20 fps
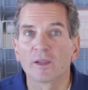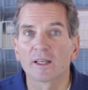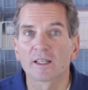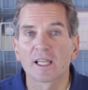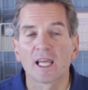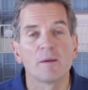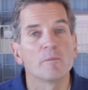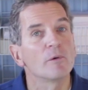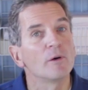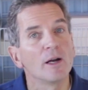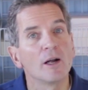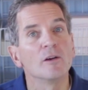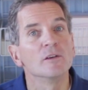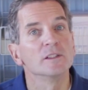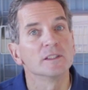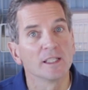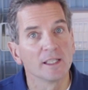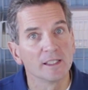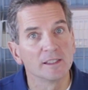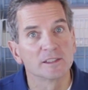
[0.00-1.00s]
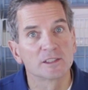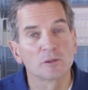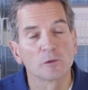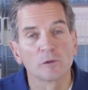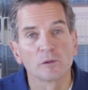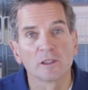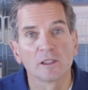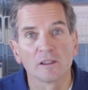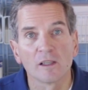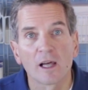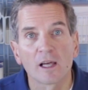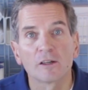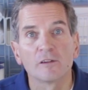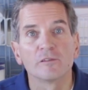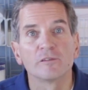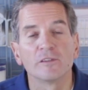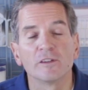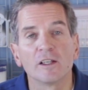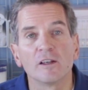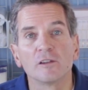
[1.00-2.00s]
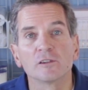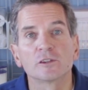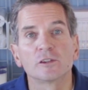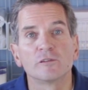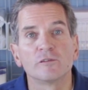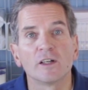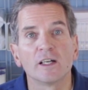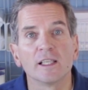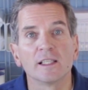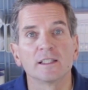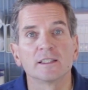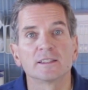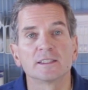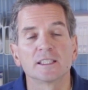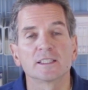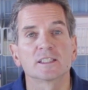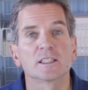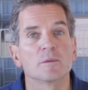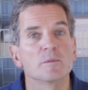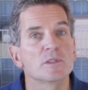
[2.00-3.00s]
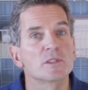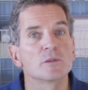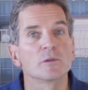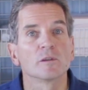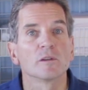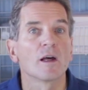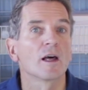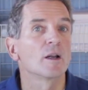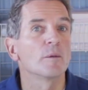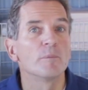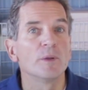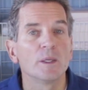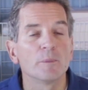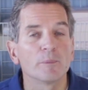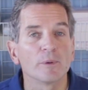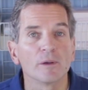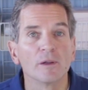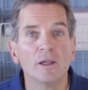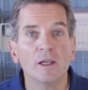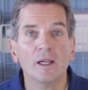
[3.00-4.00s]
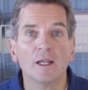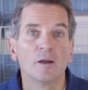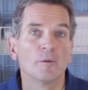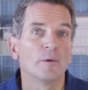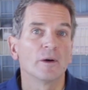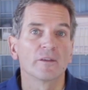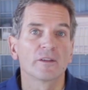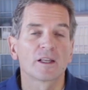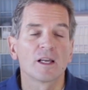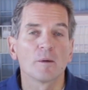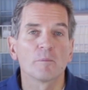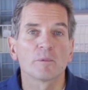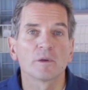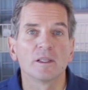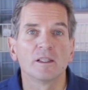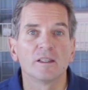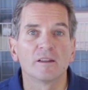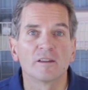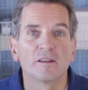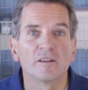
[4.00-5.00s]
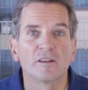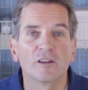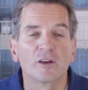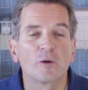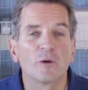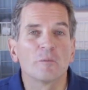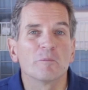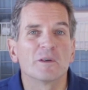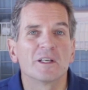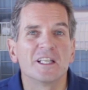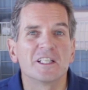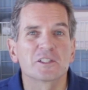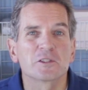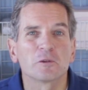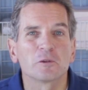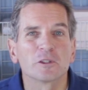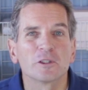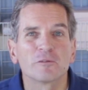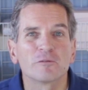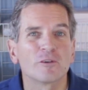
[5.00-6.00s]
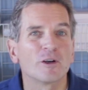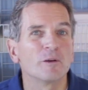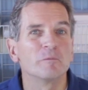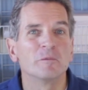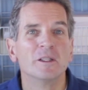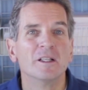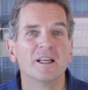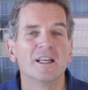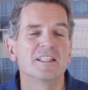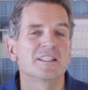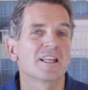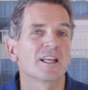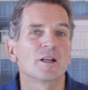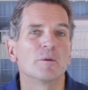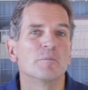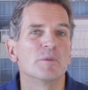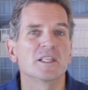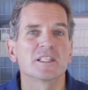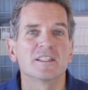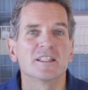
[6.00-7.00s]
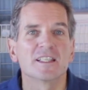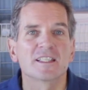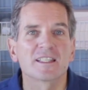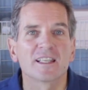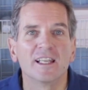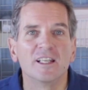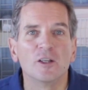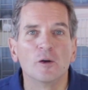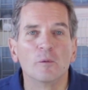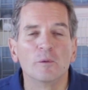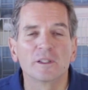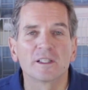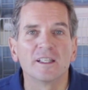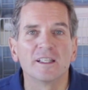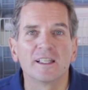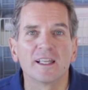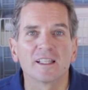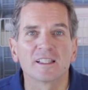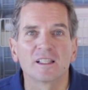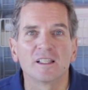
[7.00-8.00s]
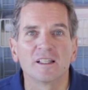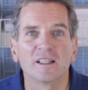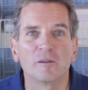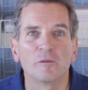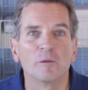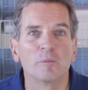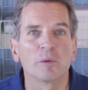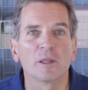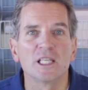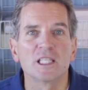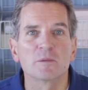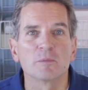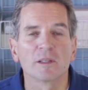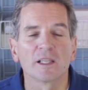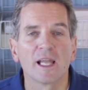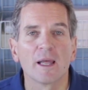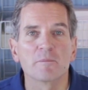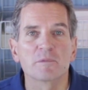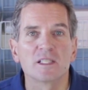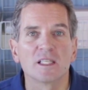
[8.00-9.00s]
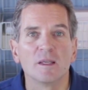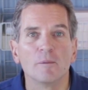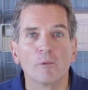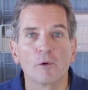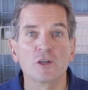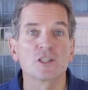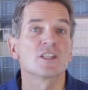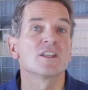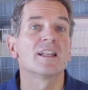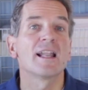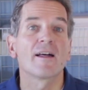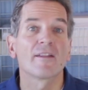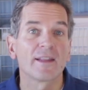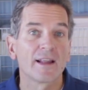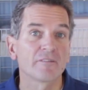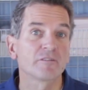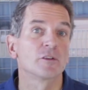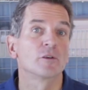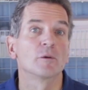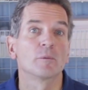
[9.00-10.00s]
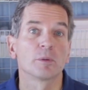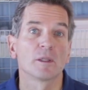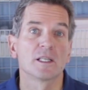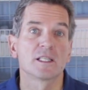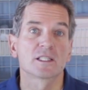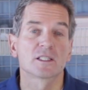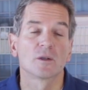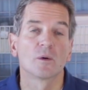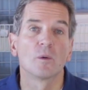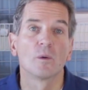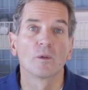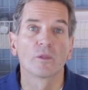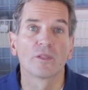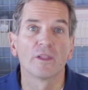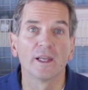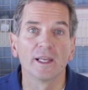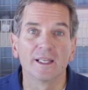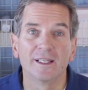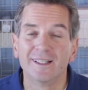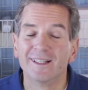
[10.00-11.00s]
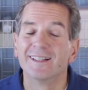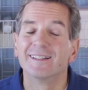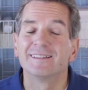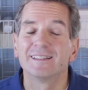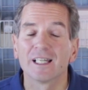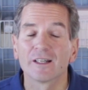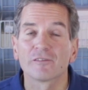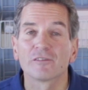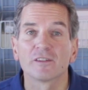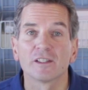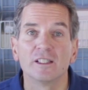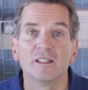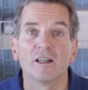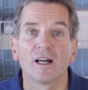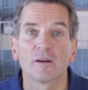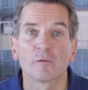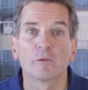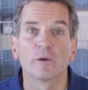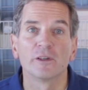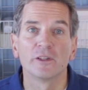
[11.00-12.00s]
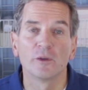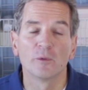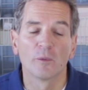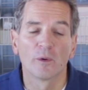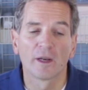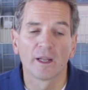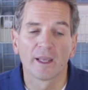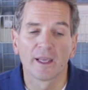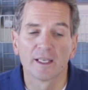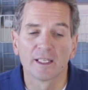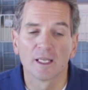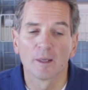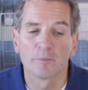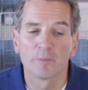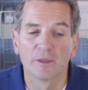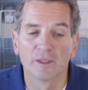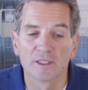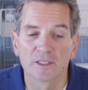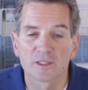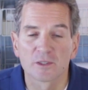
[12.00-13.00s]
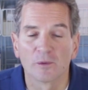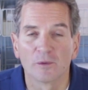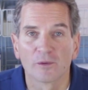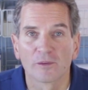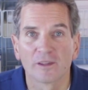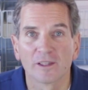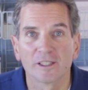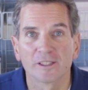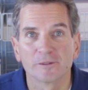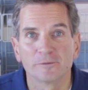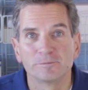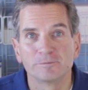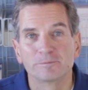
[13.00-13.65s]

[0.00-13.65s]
that came around and sold a lot of uh, ultraviolet systems to a lot of people. Well, the company, the, the equipment he sold it from is out of business, and no one can get the replacement lamps anymore. So now they have to replace the whole thing. Definitely not where you want to end up in this whole thing.